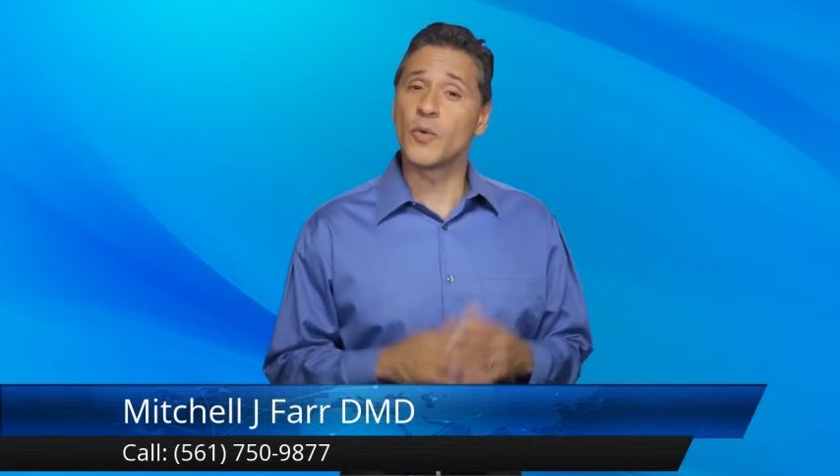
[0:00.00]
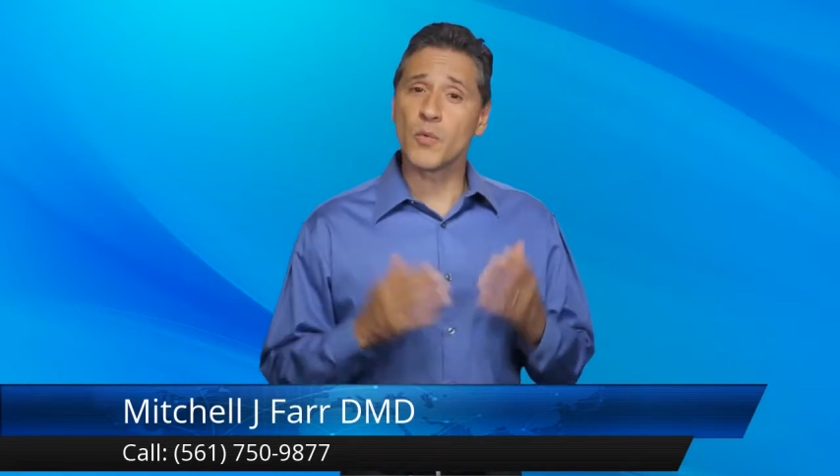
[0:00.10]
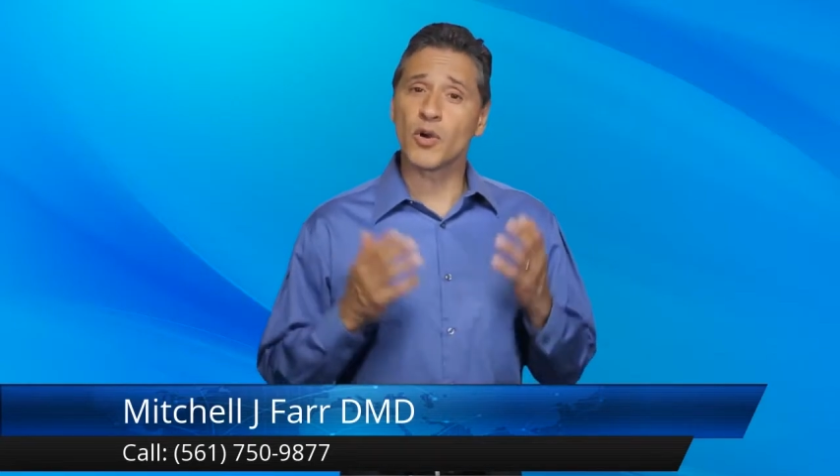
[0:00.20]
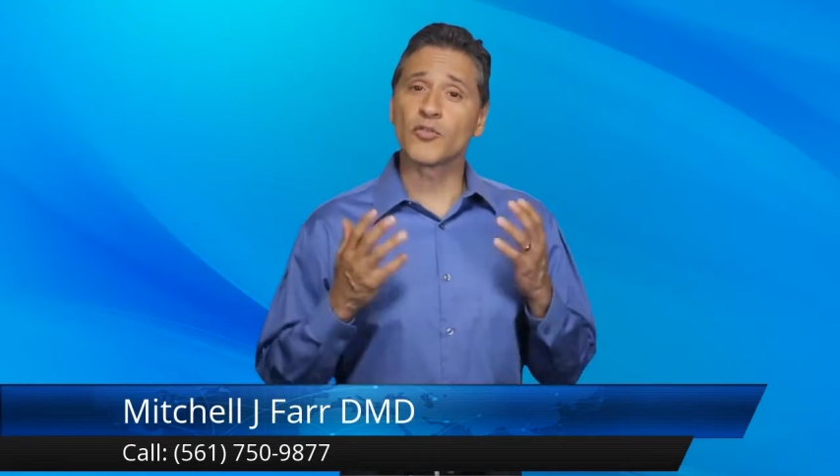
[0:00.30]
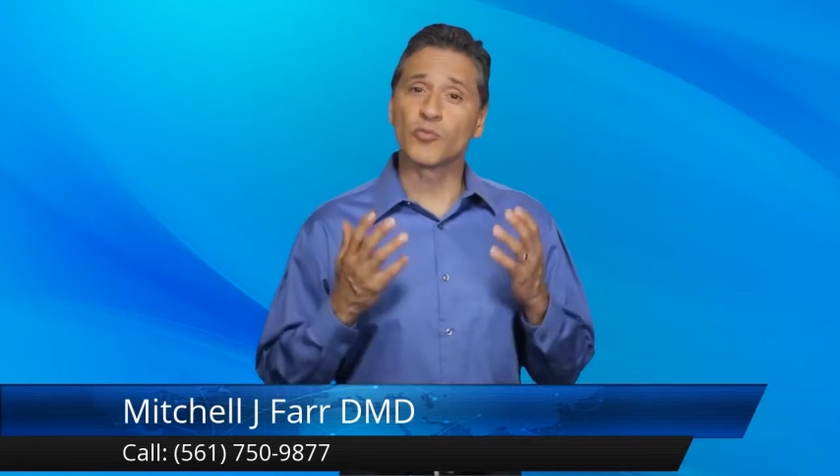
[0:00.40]
We
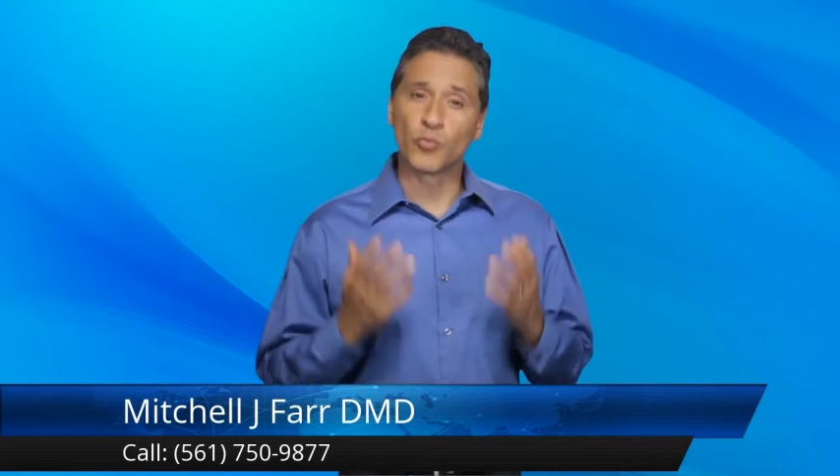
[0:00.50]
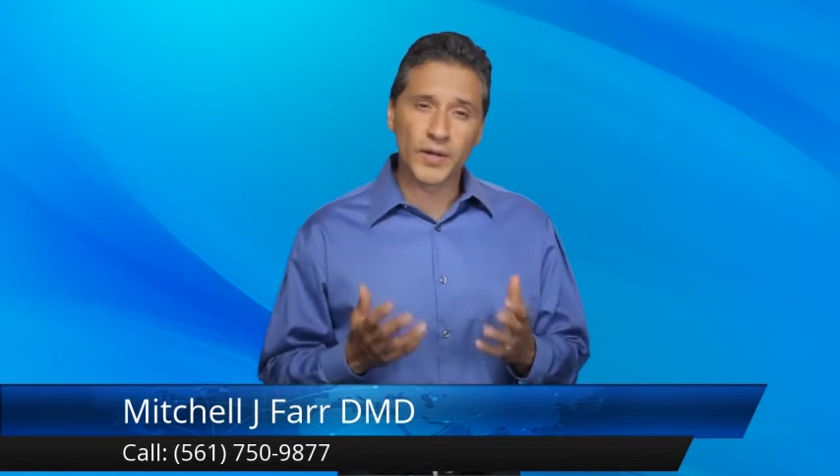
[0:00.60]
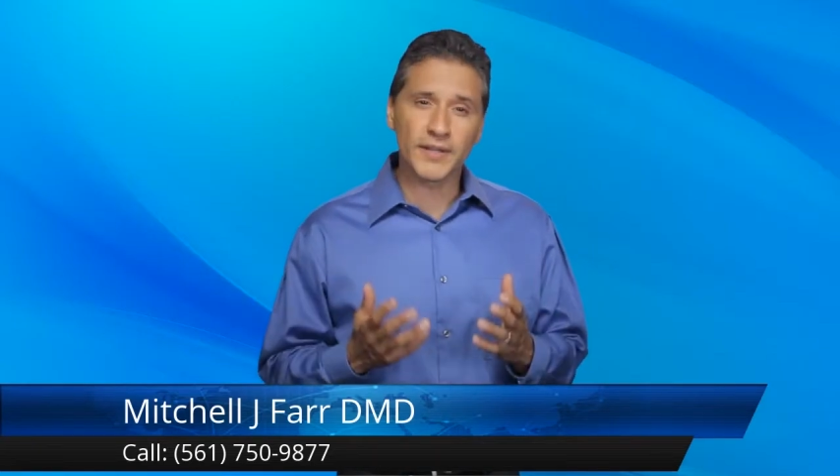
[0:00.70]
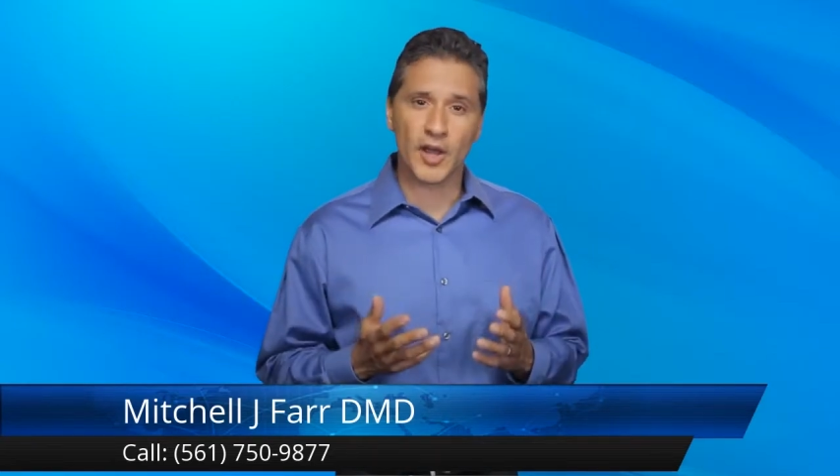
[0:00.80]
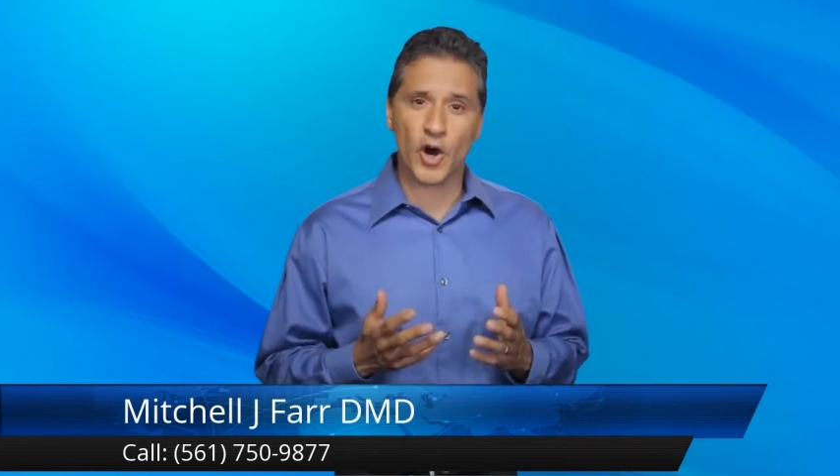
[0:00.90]
work
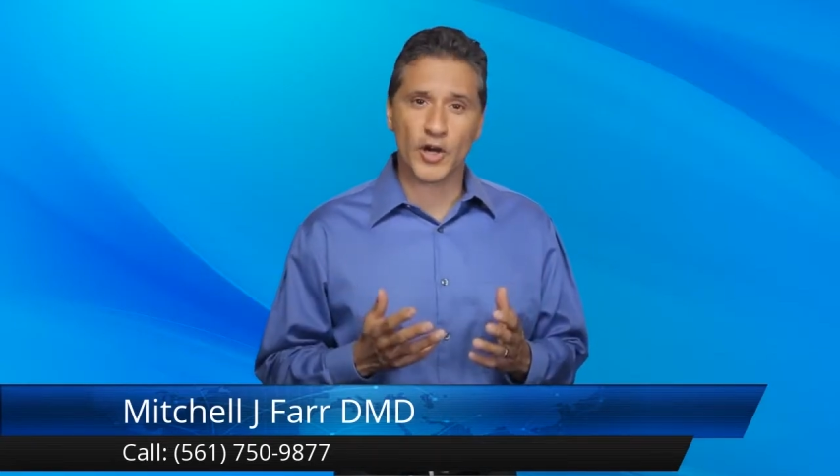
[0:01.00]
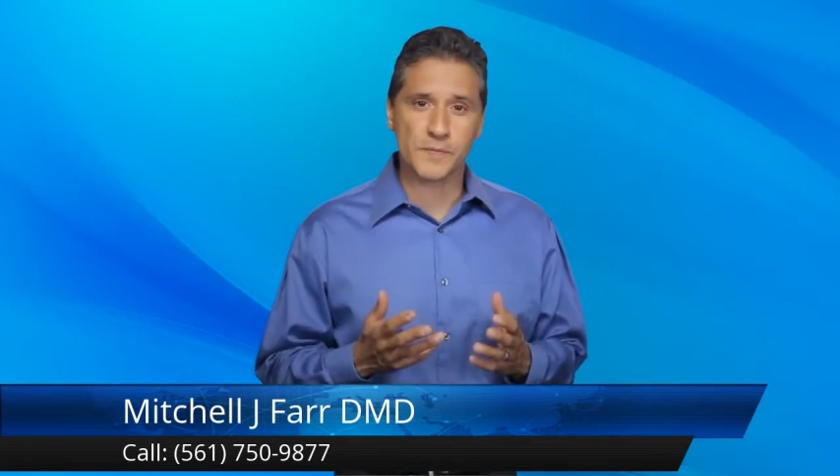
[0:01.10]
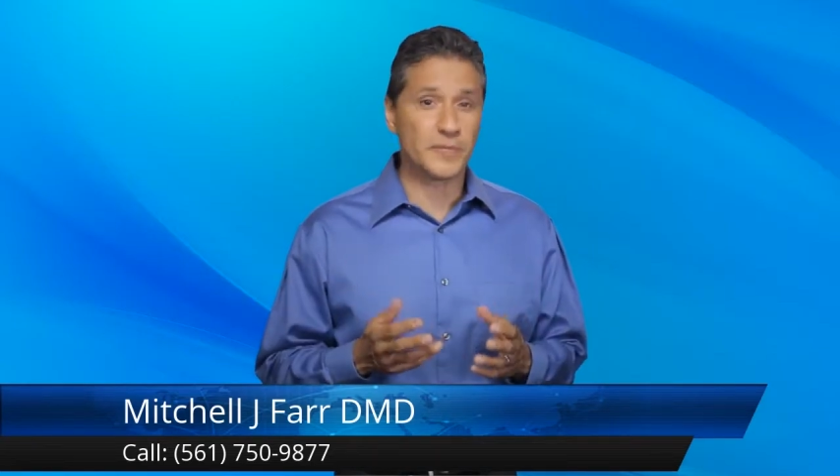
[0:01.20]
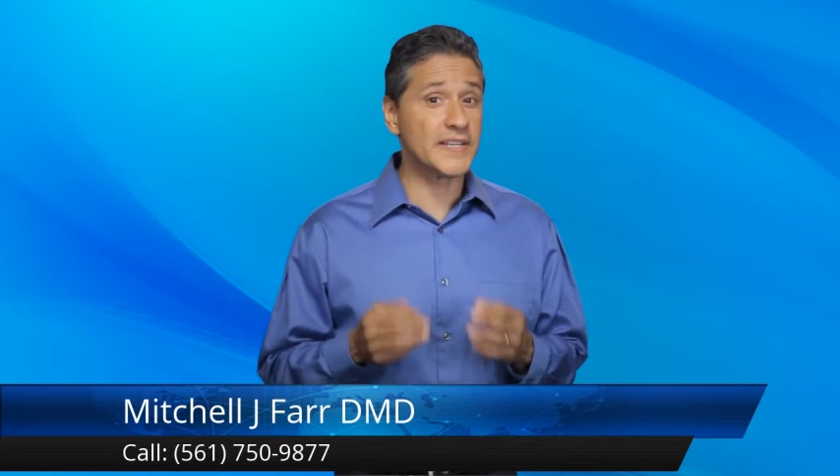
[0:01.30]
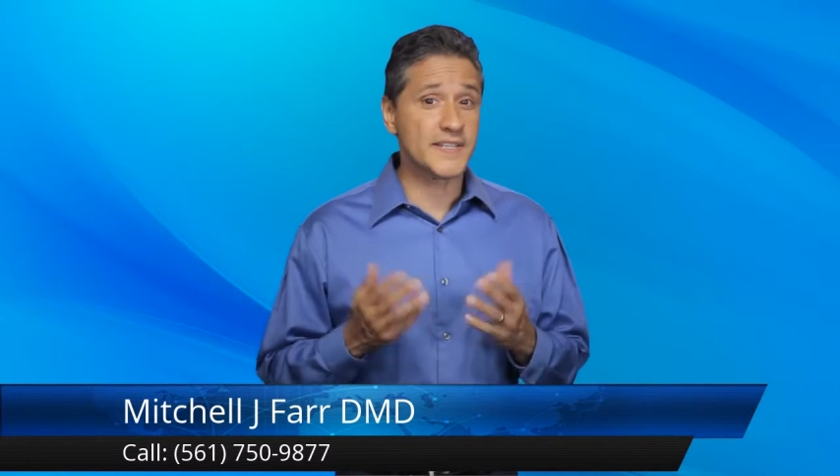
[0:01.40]
really hard
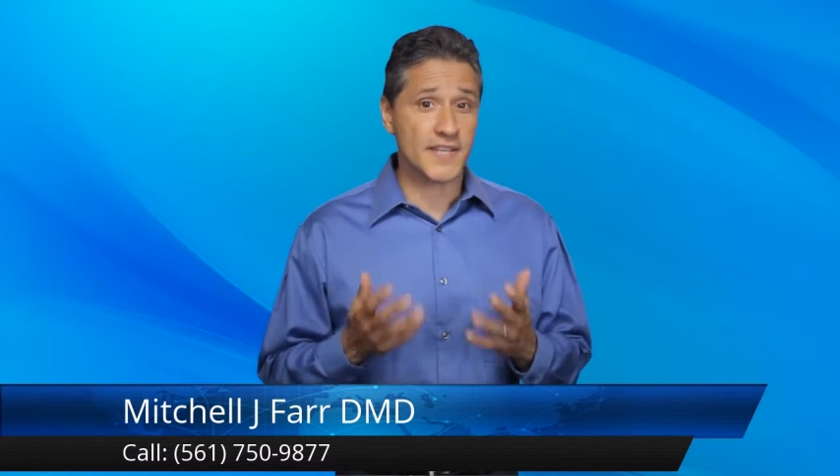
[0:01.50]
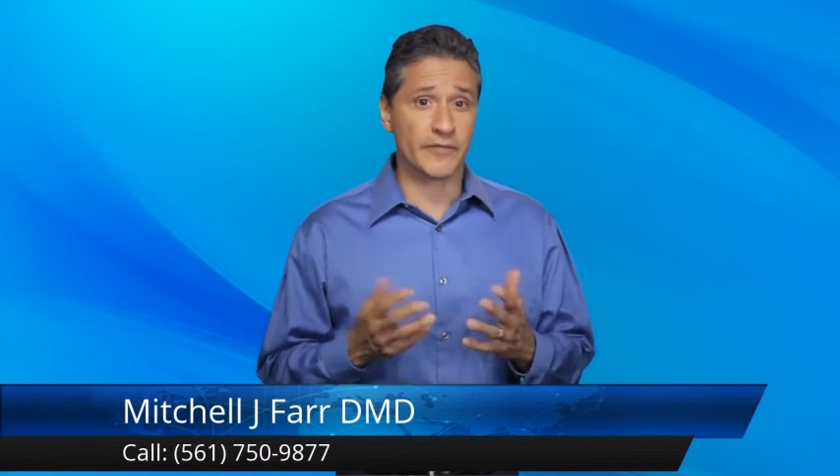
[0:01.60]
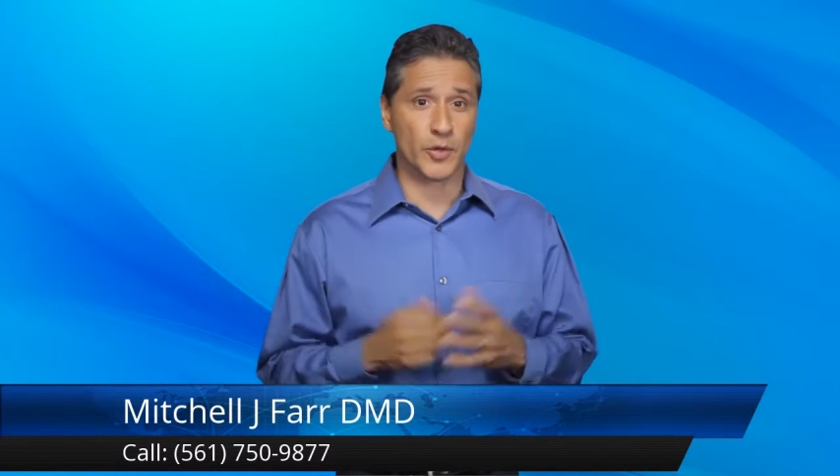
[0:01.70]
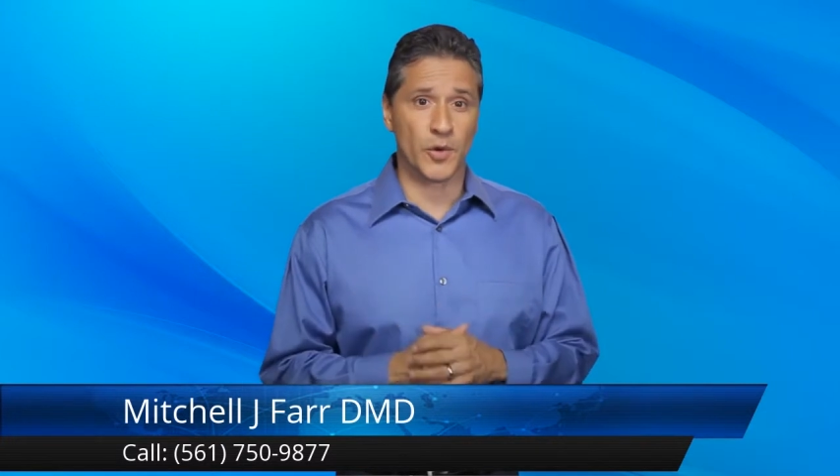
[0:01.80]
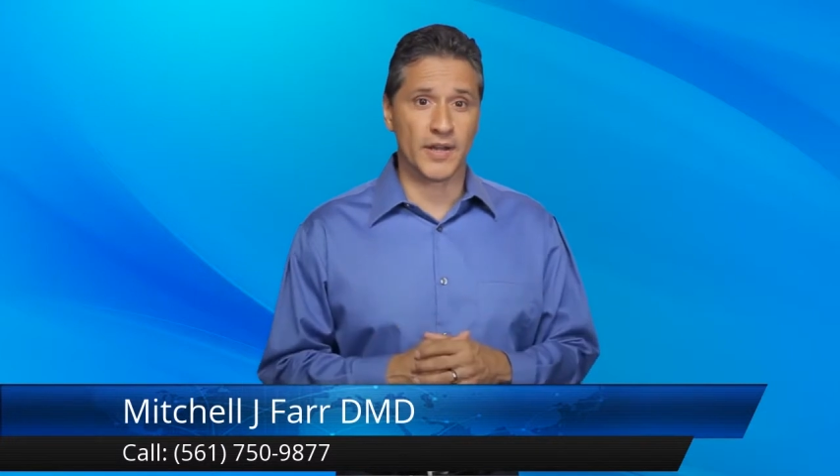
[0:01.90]
to please
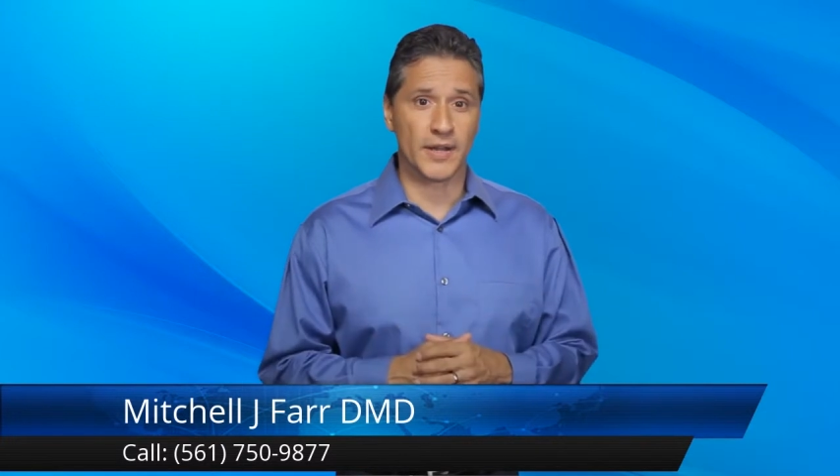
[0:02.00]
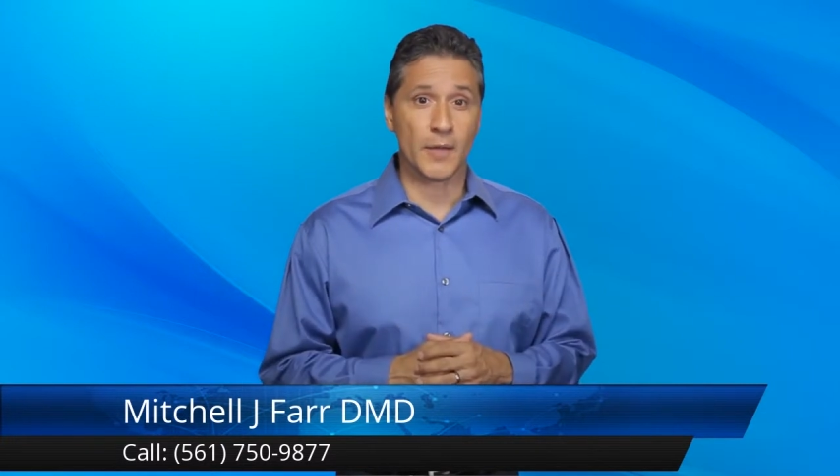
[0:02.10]
everyone,